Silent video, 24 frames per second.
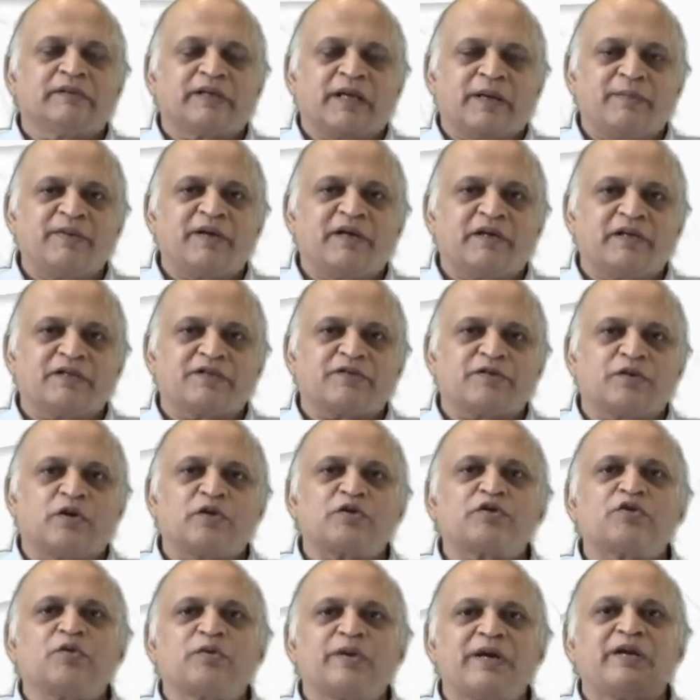chemicals
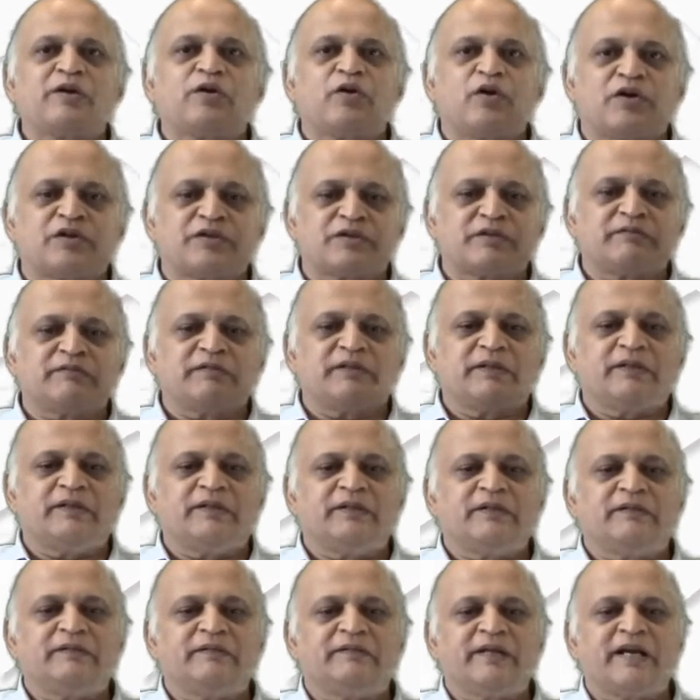also can cause
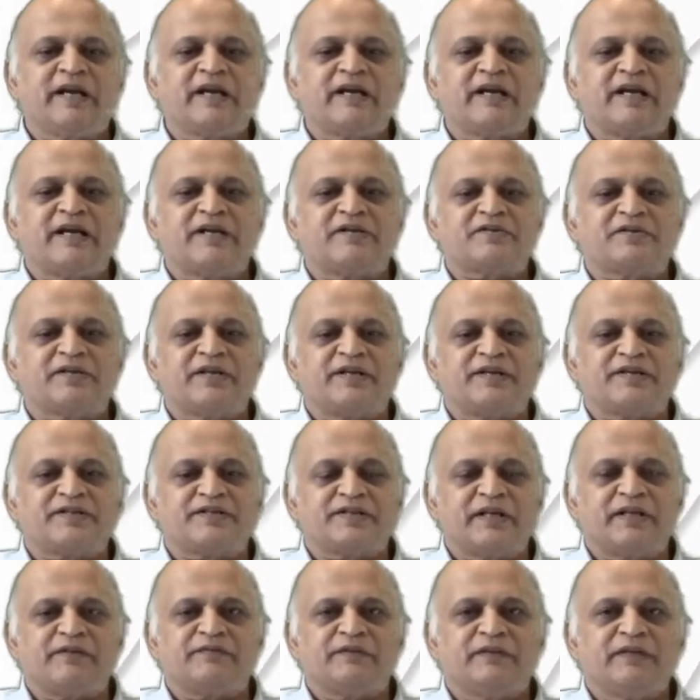lung cancer
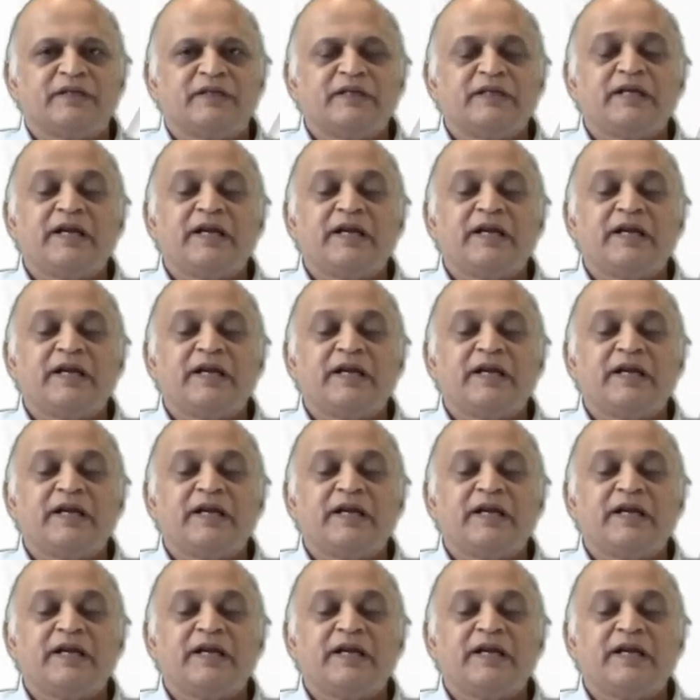itself.